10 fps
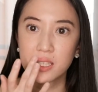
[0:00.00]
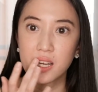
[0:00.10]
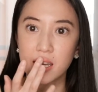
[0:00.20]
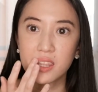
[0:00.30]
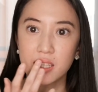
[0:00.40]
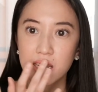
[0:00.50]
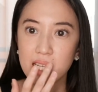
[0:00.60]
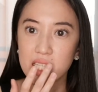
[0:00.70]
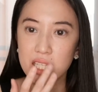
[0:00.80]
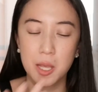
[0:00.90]
Like this
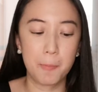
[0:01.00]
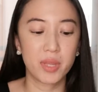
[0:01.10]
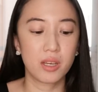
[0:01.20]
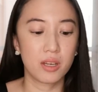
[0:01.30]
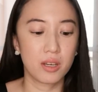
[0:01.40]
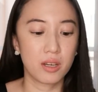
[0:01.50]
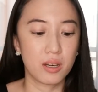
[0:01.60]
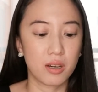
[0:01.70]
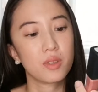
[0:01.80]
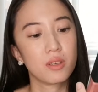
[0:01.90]
is,
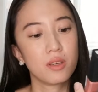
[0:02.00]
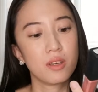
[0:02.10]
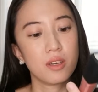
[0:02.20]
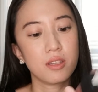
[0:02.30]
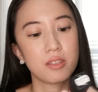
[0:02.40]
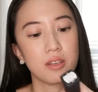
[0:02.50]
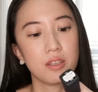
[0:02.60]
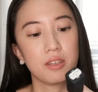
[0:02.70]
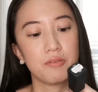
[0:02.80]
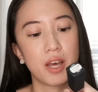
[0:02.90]
it's an
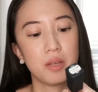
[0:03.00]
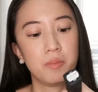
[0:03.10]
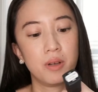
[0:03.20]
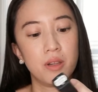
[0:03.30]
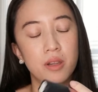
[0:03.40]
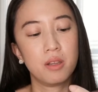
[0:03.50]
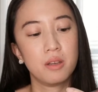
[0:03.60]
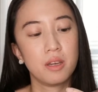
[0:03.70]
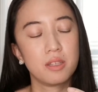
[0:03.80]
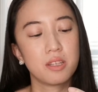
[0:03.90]
Infallible,
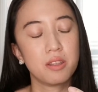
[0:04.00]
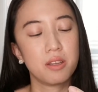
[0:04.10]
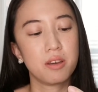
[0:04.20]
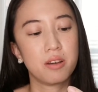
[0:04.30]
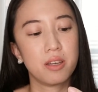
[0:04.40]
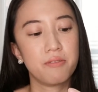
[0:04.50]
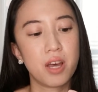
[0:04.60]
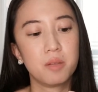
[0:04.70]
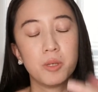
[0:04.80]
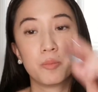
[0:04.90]
it's under the
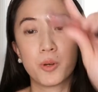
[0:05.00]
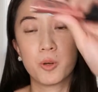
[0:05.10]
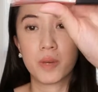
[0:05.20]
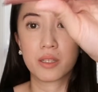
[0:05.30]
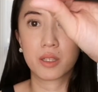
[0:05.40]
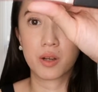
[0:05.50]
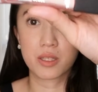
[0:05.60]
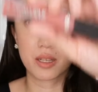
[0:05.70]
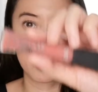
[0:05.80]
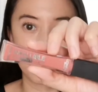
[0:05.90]
Infallible Pro Matte
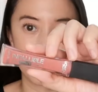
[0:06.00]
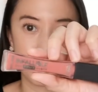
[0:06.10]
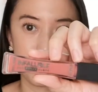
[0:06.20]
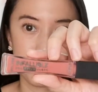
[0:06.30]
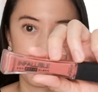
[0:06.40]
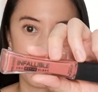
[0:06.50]
Gloss Collection.